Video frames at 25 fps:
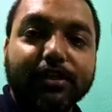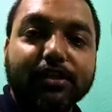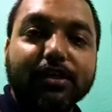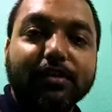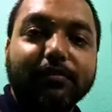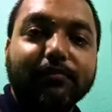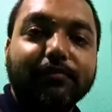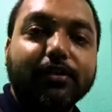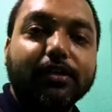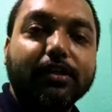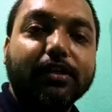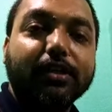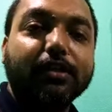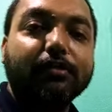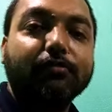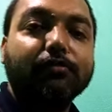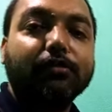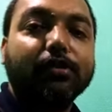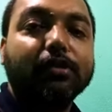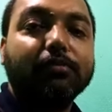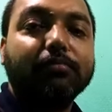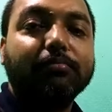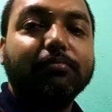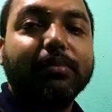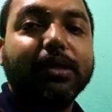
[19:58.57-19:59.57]

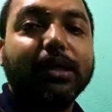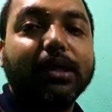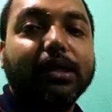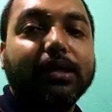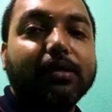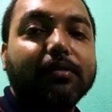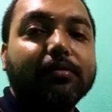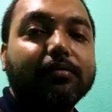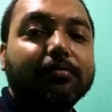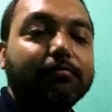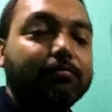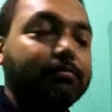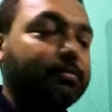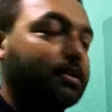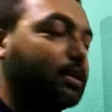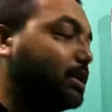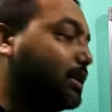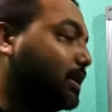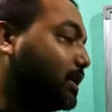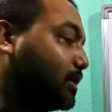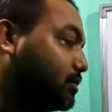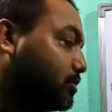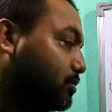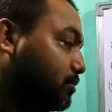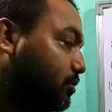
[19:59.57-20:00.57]
everything may be
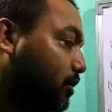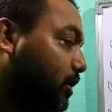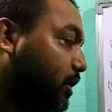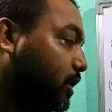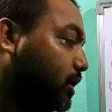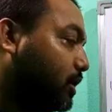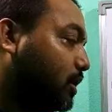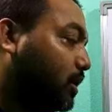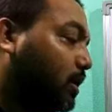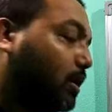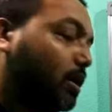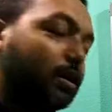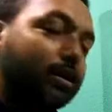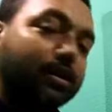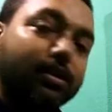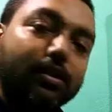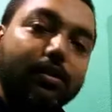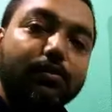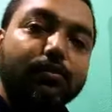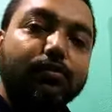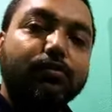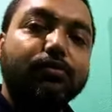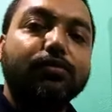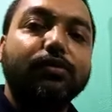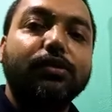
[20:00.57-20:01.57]
destroyed due
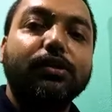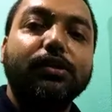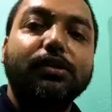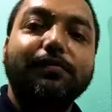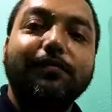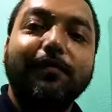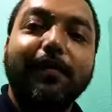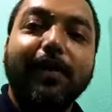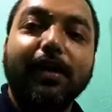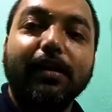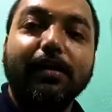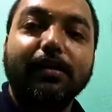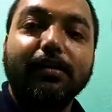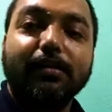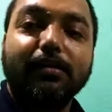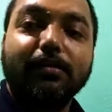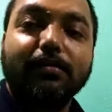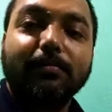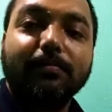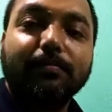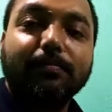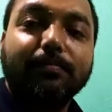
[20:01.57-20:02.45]
to this fire.